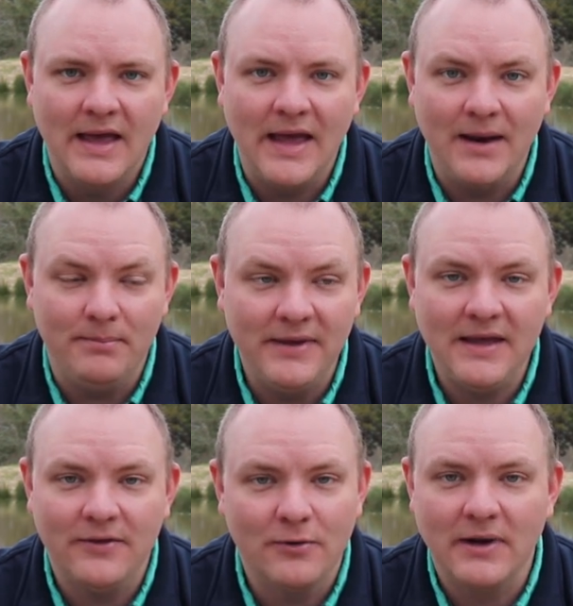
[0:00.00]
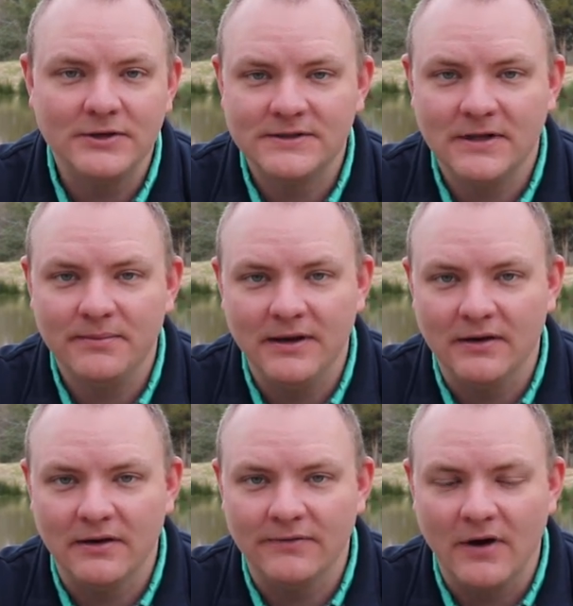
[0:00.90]
And B, there might just not be
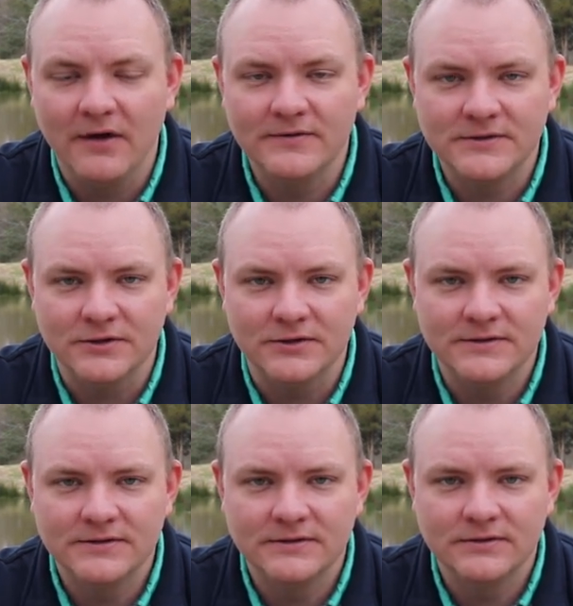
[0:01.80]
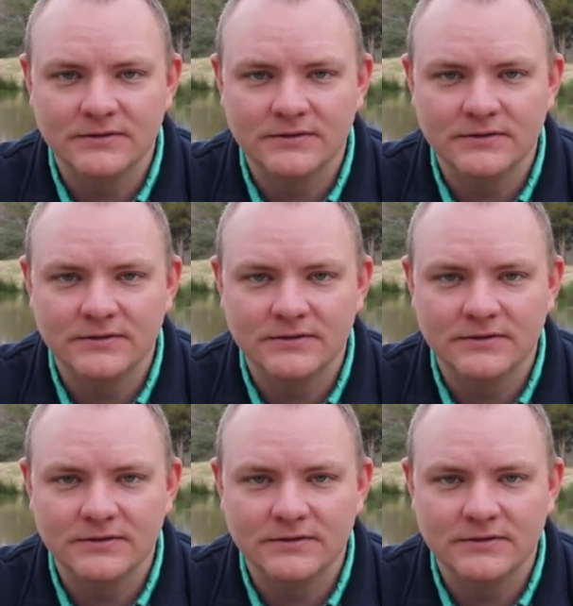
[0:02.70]
enough officers